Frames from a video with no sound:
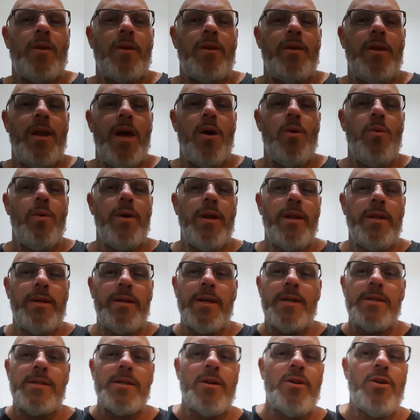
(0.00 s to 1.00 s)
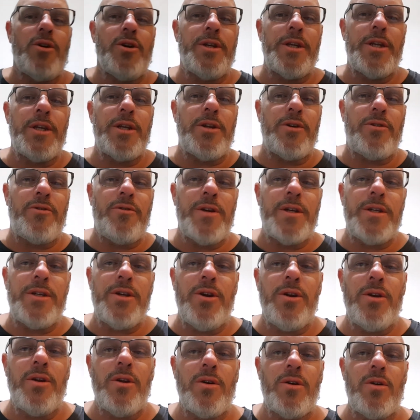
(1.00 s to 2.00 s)
Now, when it does the 90-degree
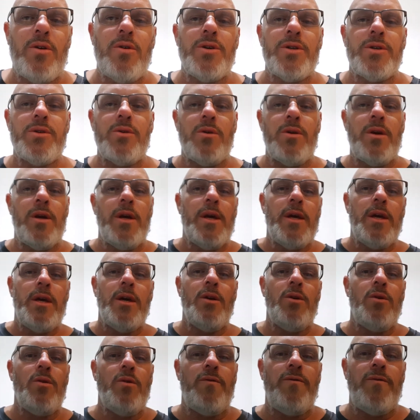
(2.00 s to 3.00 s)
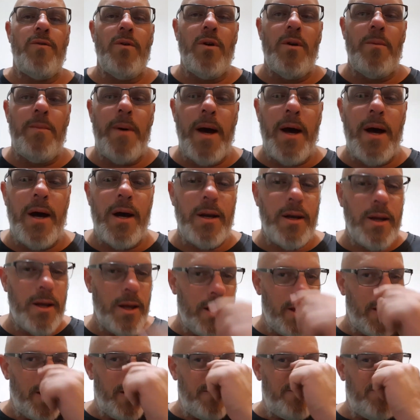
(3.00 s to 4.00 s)
turn, of course, it'll all fall apart,
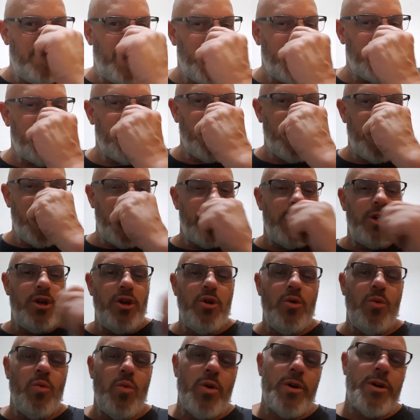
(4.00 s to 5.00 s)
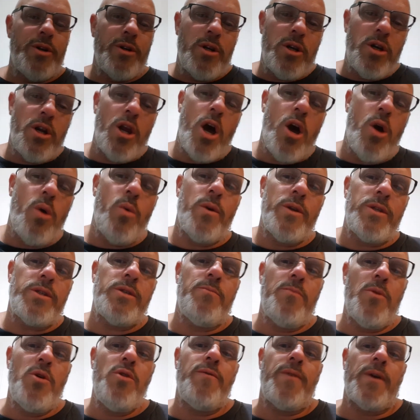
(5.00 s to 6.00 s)
but you wouldn't know it's
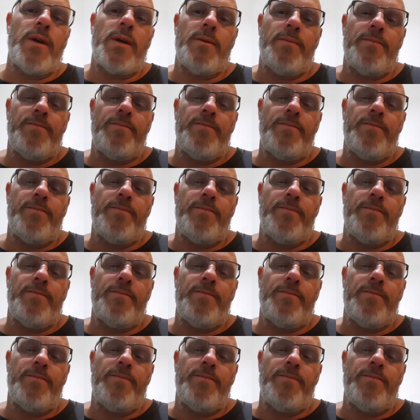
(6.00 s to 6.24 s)
moving.